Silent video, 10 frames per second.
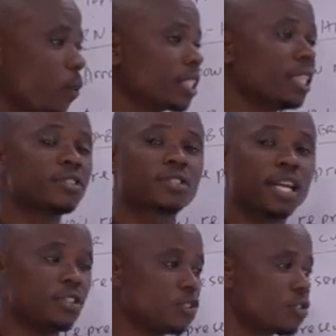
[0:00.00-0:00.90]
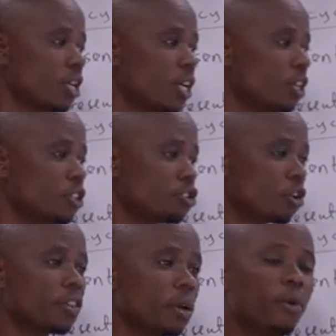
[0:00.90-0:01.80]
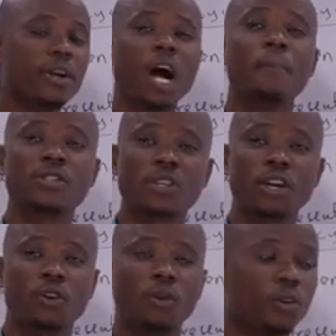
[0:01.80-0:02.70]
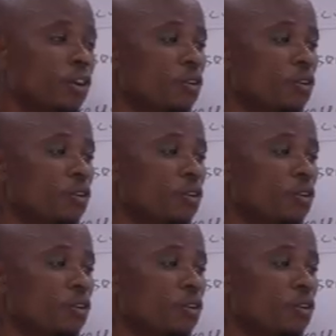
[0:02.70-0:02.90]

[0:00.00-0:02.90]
question says, draw the Born-Haber cycle